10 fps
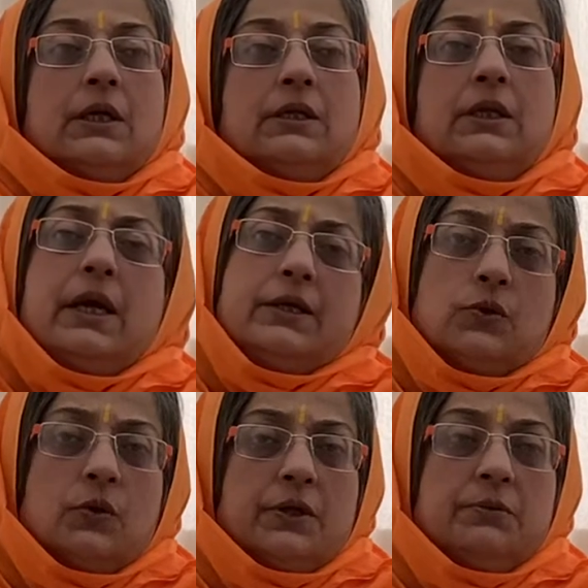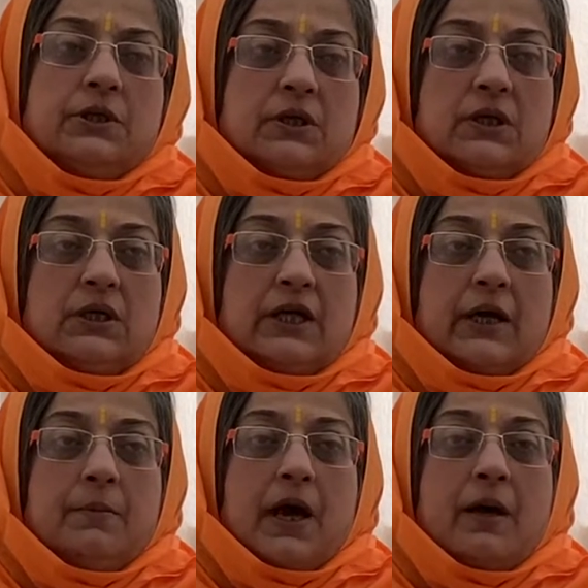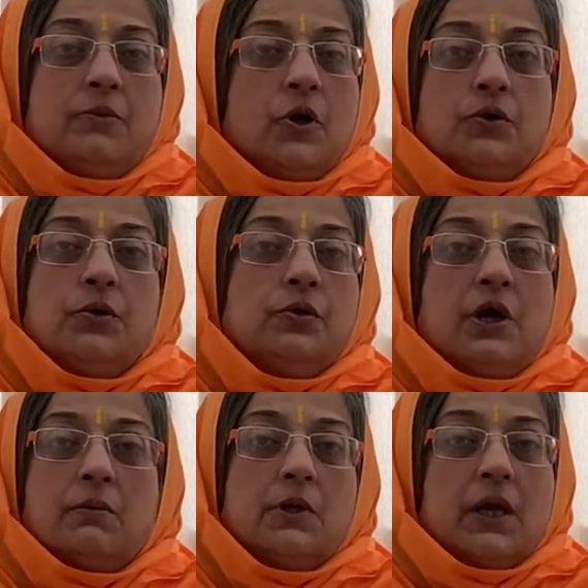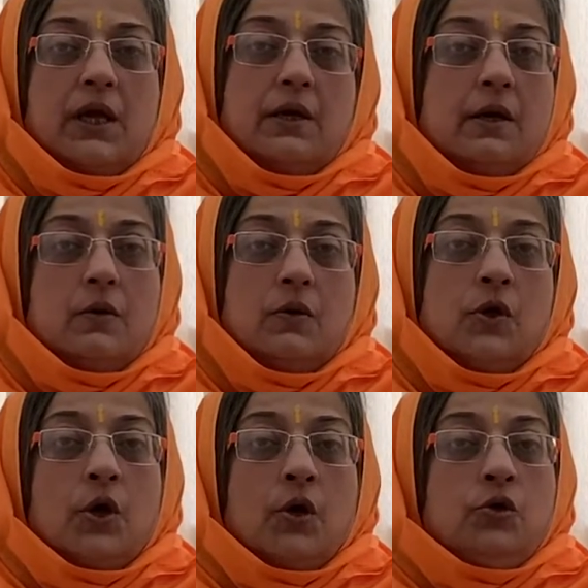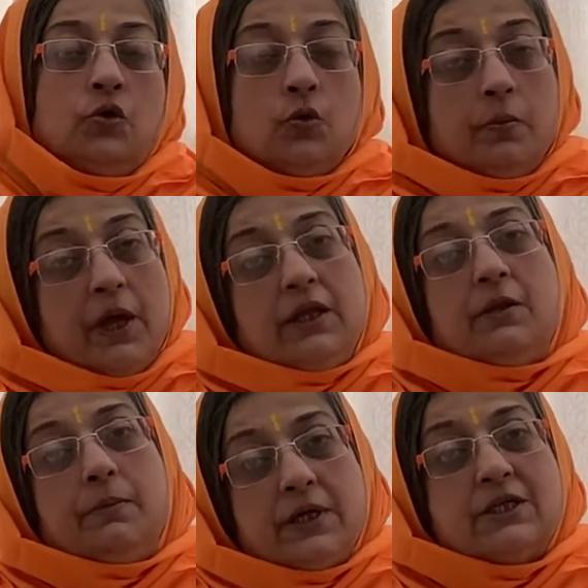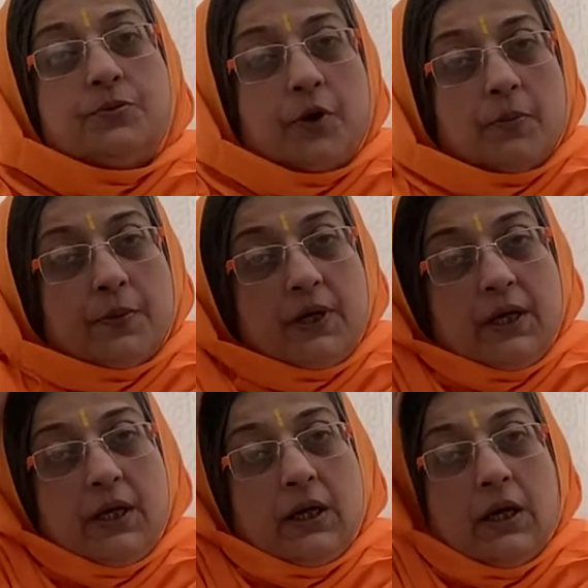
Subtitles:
Then I told him the 3rd time, I'm not going to come again now. You make the bust properly